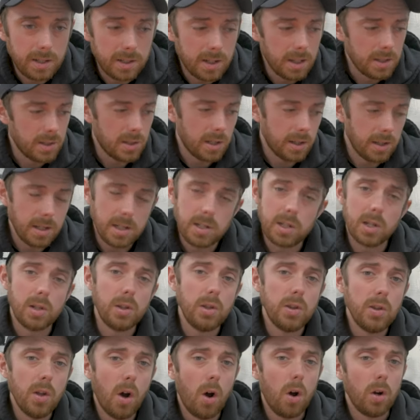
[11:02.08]
he does that these are
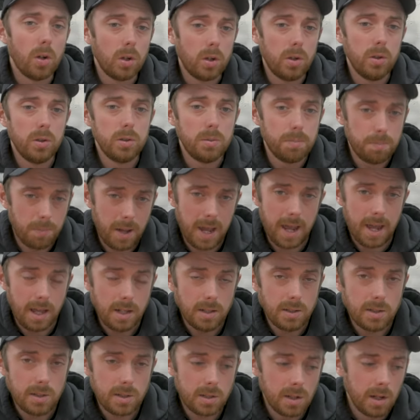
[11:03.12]
not good
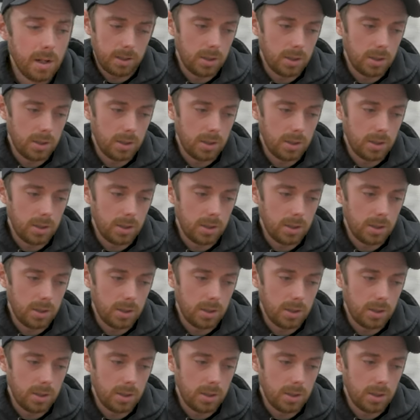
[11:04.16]
pets.